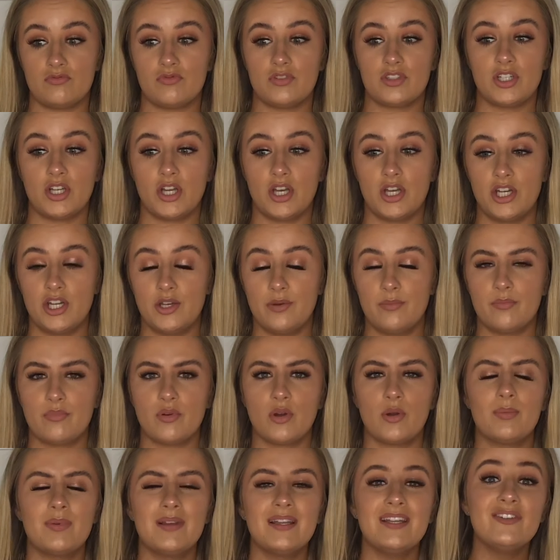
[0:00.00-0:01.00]
return them?
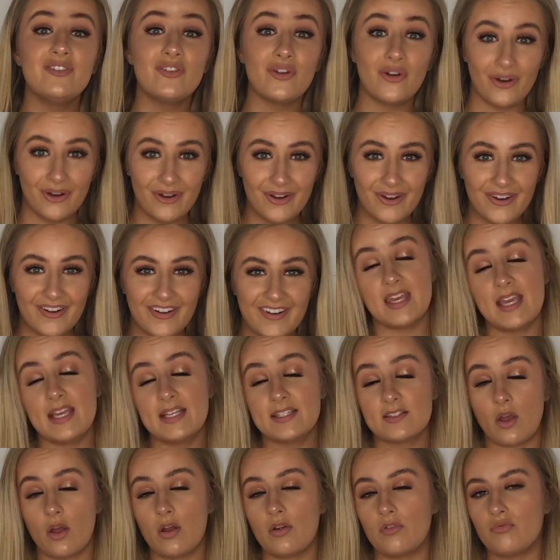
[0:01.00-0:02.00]
Probably not.
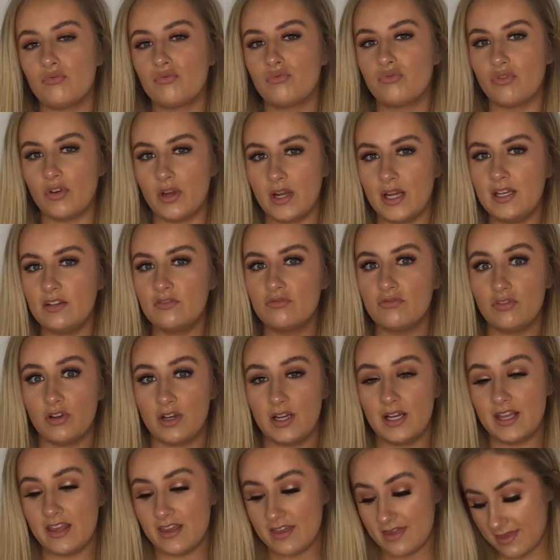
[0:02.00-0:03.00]
These are really,
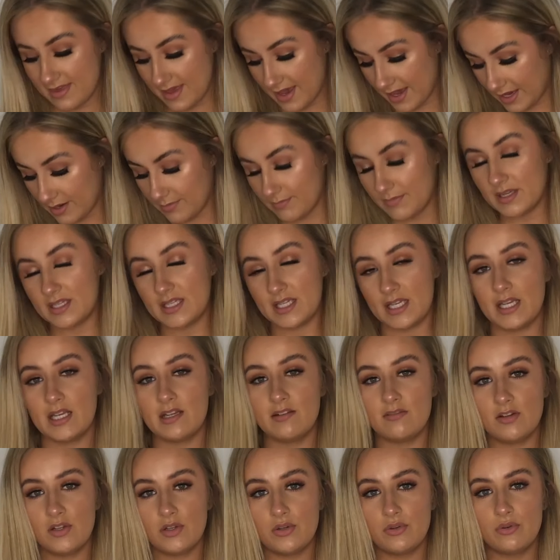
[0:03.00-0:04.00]
really thick
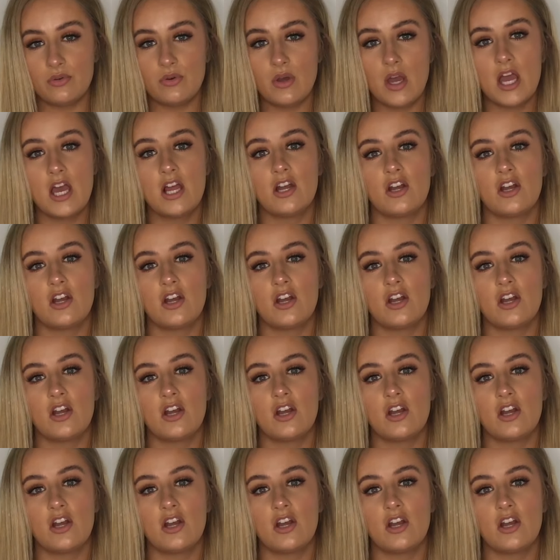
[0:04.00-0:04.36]
material.